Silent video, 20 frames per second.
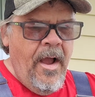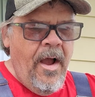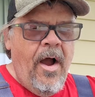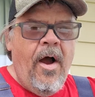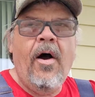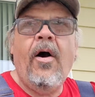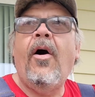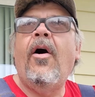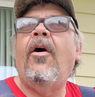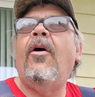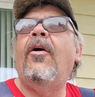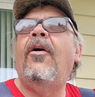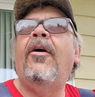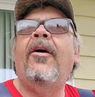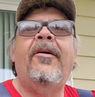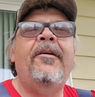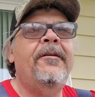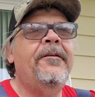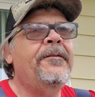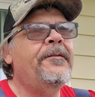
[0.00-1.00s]

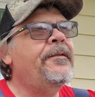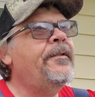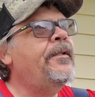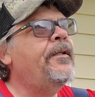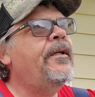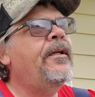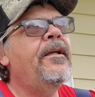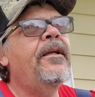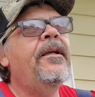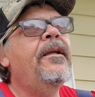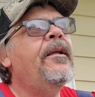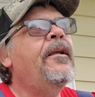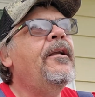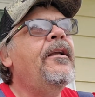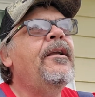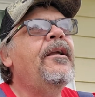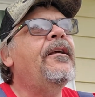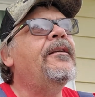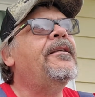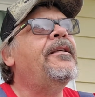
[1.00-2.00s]
Oh,
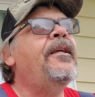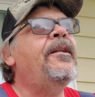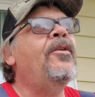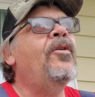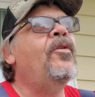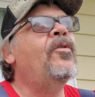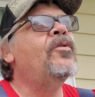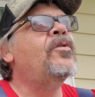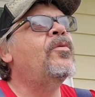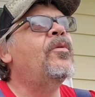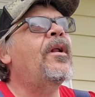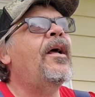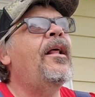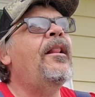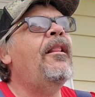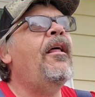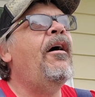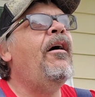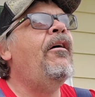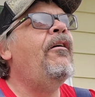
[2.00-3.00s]
because he knows what I
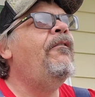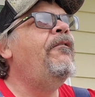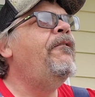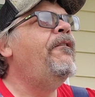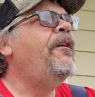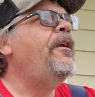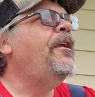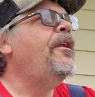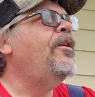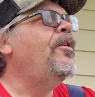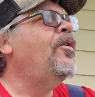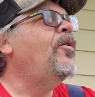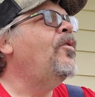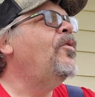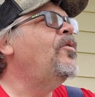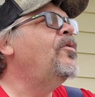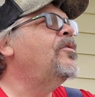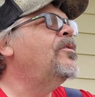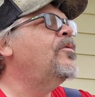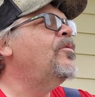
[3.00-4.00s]
love. He
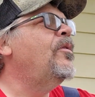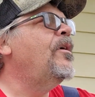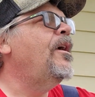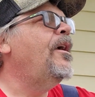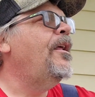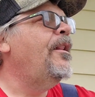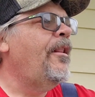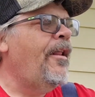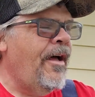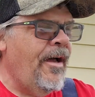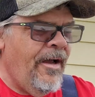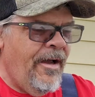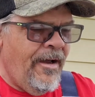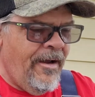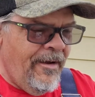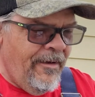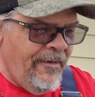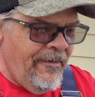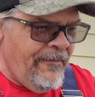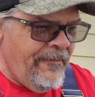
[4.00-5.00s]
knows what I
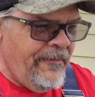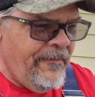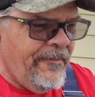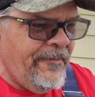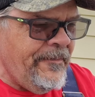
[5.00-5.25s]
love.